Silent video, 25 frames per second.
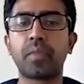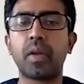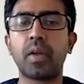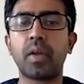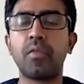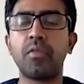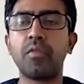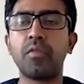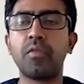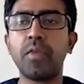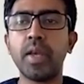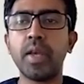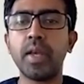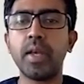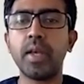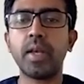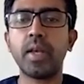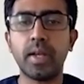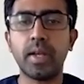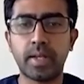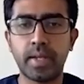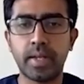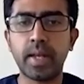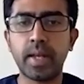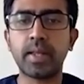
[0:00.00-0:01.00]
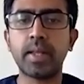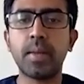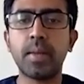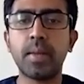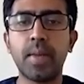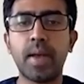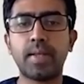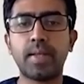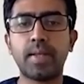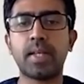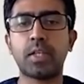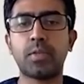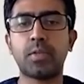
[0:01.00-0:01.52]
we take them
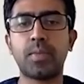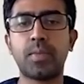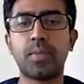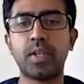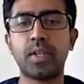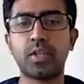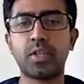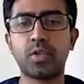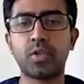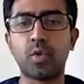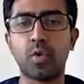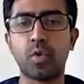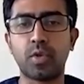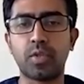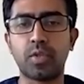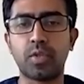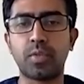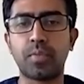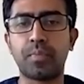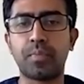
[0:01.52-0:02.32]
as suspicious nodes.